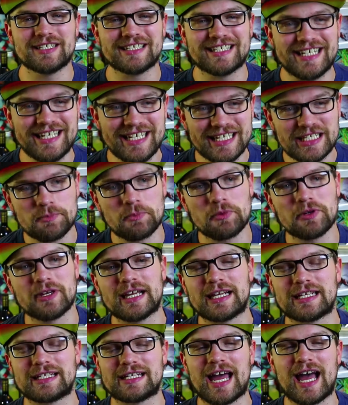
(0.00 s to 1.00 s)

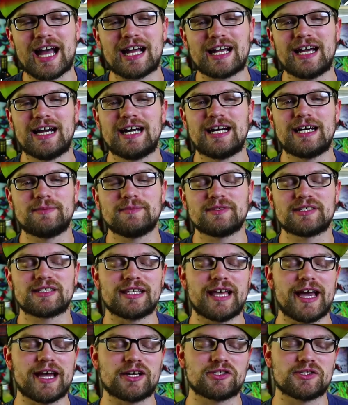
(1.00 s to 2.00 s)

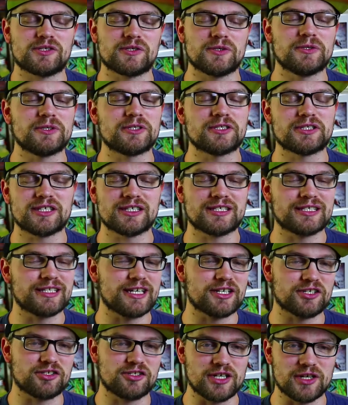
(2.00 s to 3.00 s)

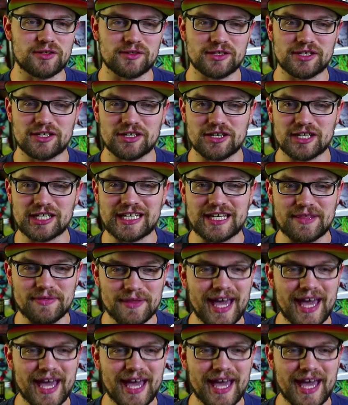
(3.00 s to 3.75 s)
teespring.com/stores/generallynerdy.